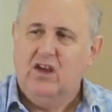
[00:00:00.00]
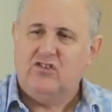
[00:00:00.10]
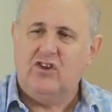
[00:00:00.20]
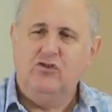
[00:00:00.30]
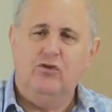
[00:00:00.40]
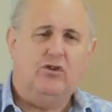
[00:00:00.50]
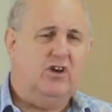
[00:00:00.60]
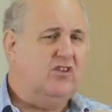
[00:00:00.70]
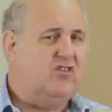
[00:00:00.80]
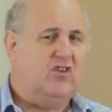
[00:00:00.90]
So you
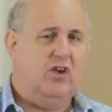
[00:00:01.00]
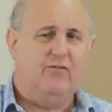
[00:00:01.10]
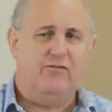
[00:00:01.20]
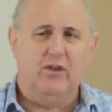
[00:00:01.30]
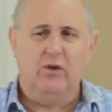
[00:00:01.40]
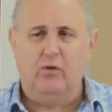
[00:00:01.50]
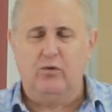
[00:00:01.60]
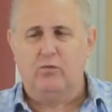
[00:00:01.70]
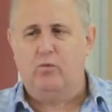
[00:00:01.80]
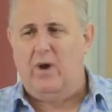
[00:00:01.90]
can serve the
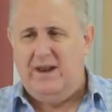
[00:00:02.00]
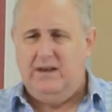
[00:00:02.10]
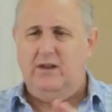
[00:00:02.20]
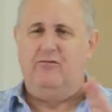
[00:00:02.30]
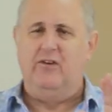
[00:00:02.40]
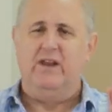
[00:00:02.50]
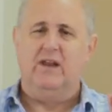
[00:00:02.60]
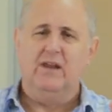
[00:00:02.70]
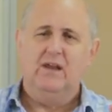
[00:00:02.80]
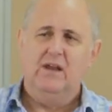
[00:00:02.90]
Lord wonderfully